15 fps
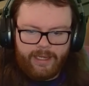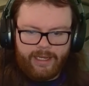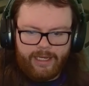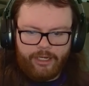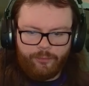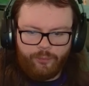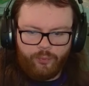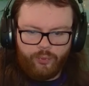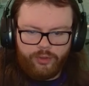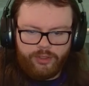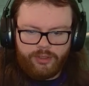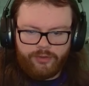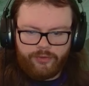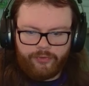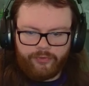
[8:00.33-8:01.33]
I would
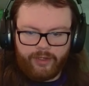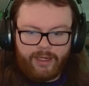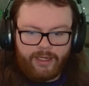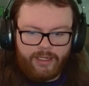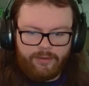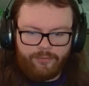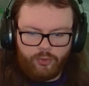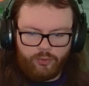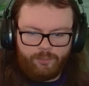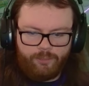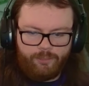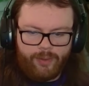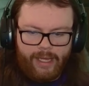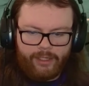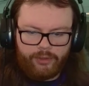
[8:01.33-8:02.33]
say if you're
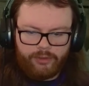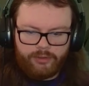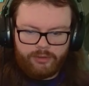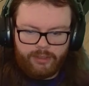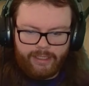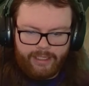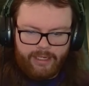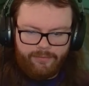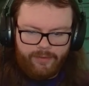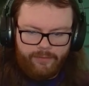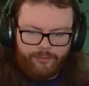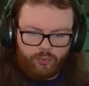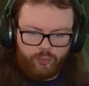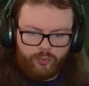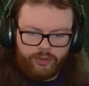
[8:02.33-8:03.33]
better, like if, if
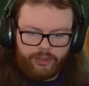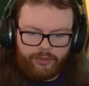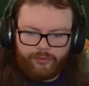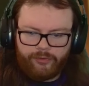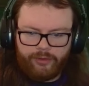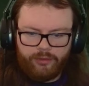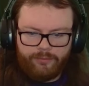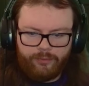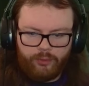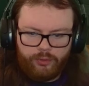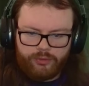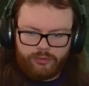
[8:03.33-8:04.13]
you're really skillful,